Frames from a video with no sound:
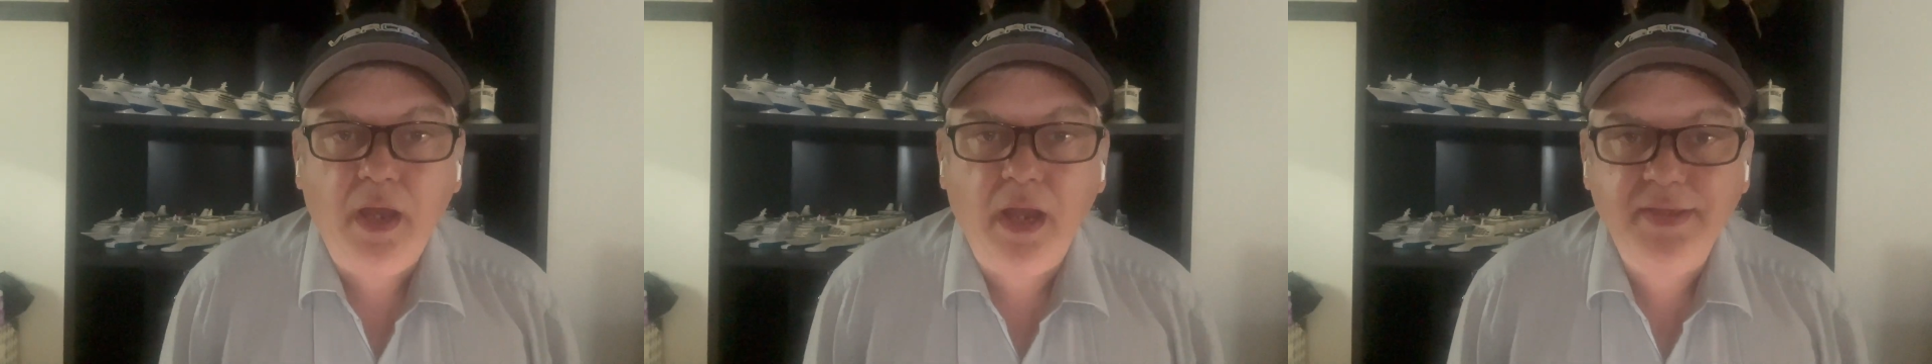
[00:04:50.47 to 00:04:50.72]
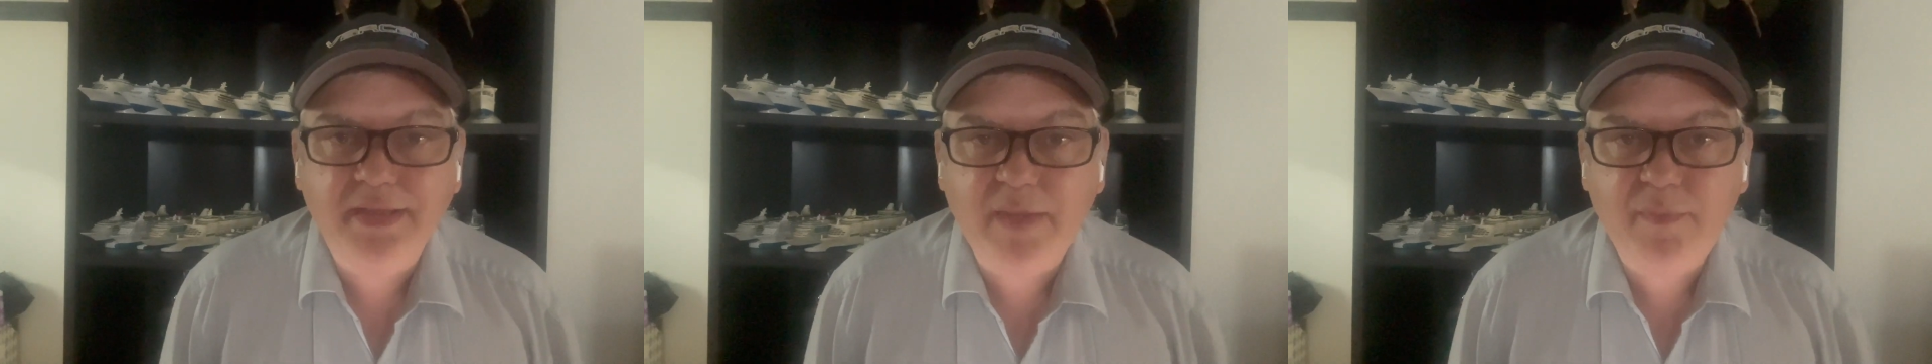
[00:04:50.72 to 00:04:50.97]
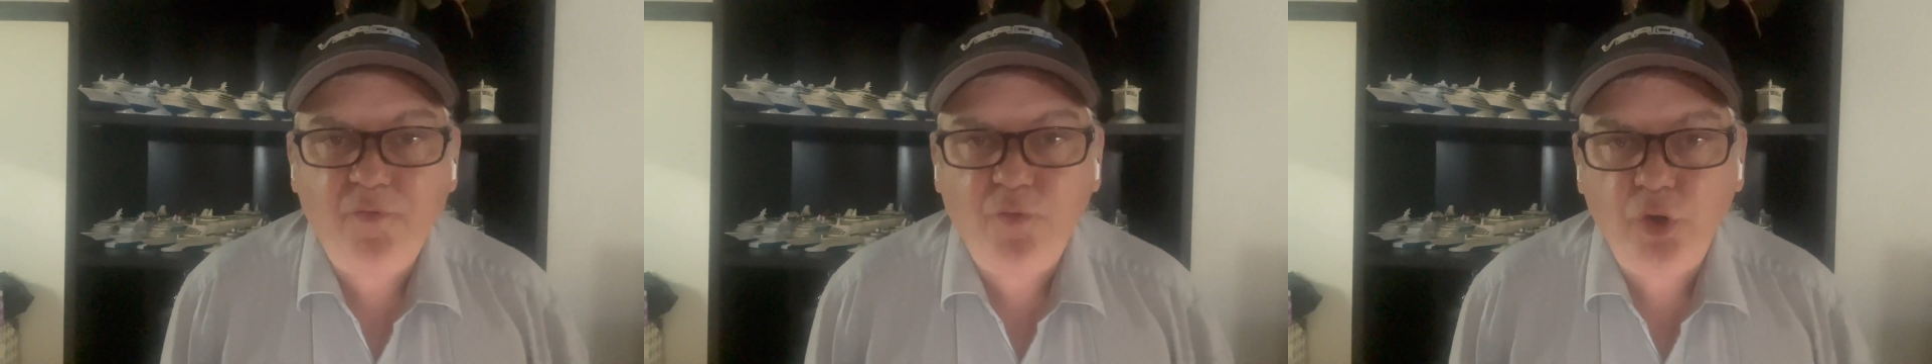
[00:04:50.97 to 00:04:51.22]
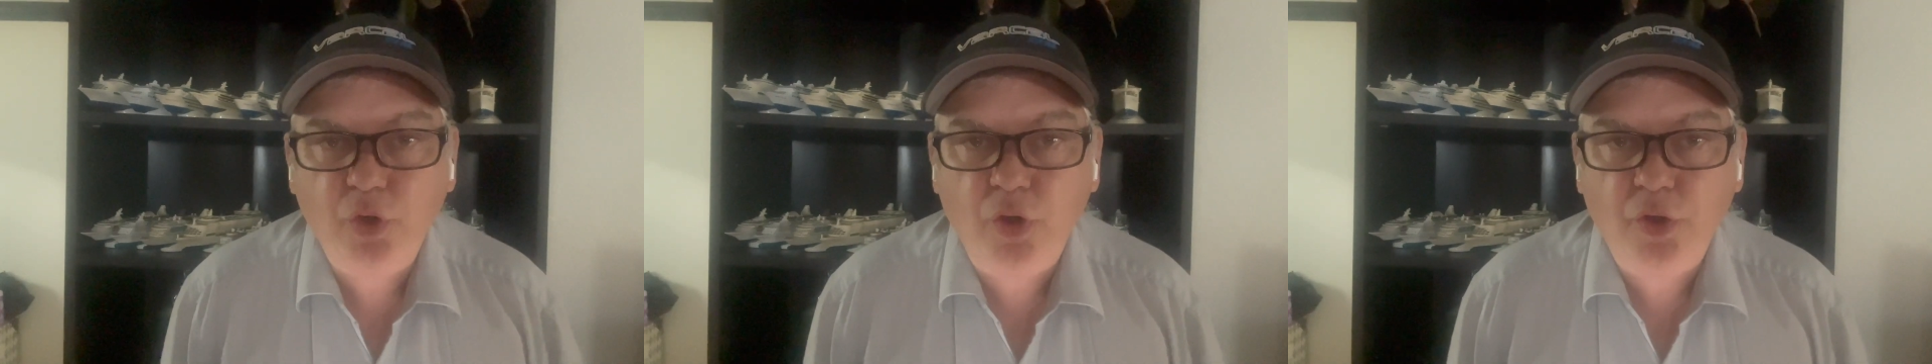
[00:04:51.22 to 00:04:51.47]
And the day
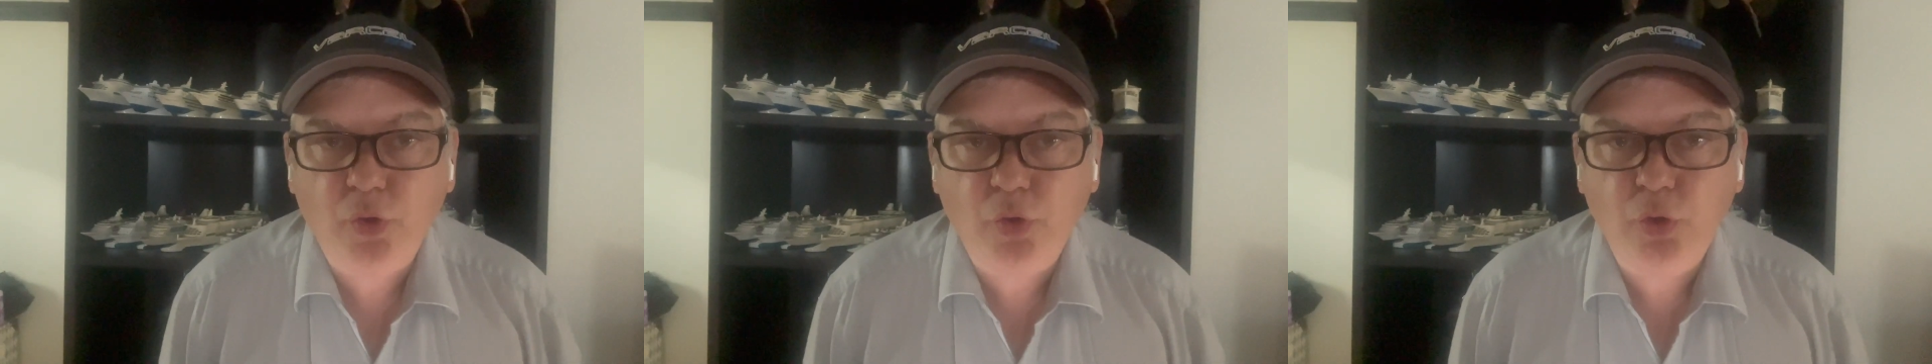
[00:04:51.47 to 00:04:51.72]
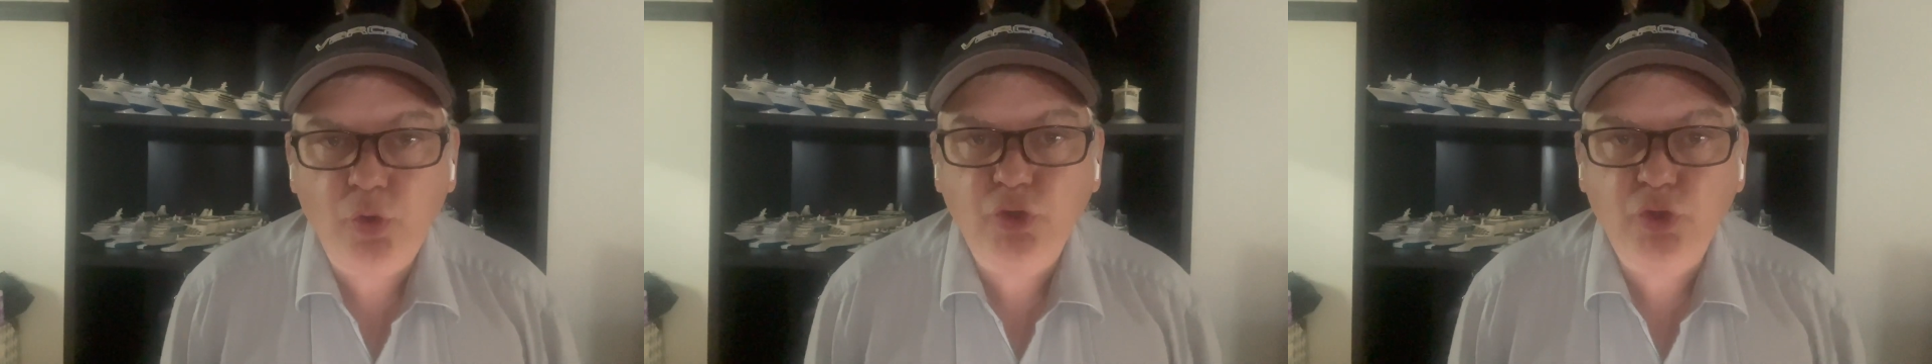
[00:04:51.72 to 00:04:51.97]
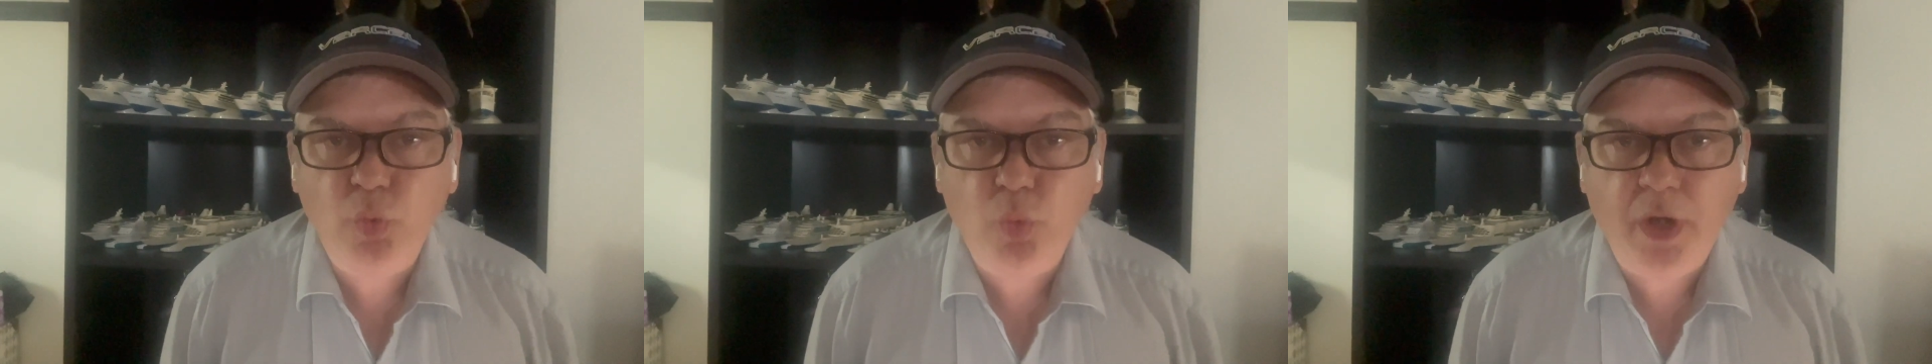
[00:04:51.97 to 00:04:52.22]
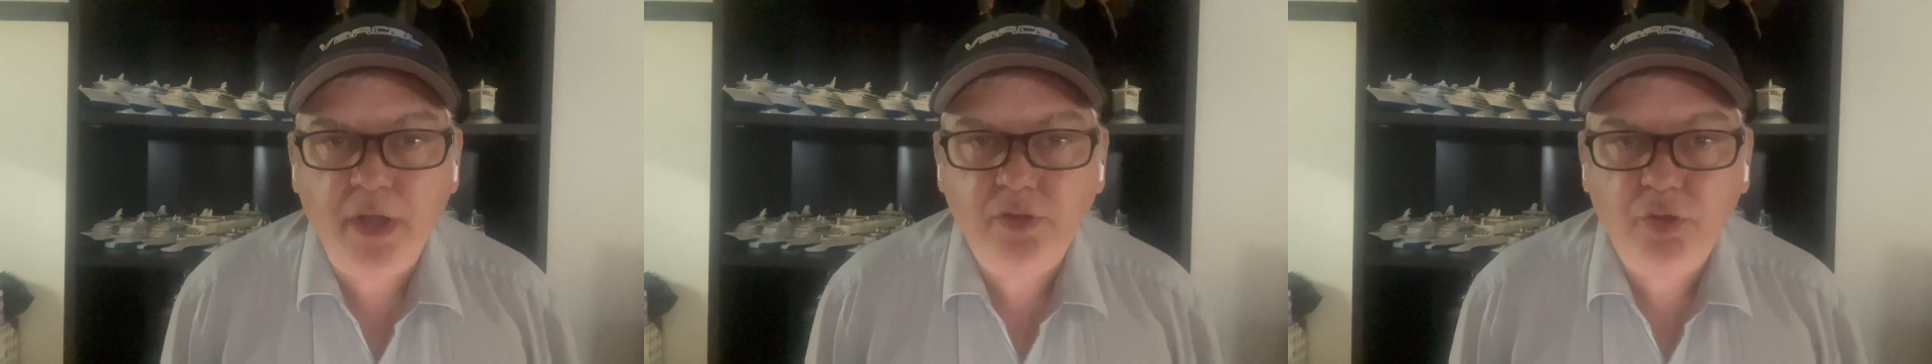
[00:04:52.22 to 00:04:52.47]
before you go on the cruise, you want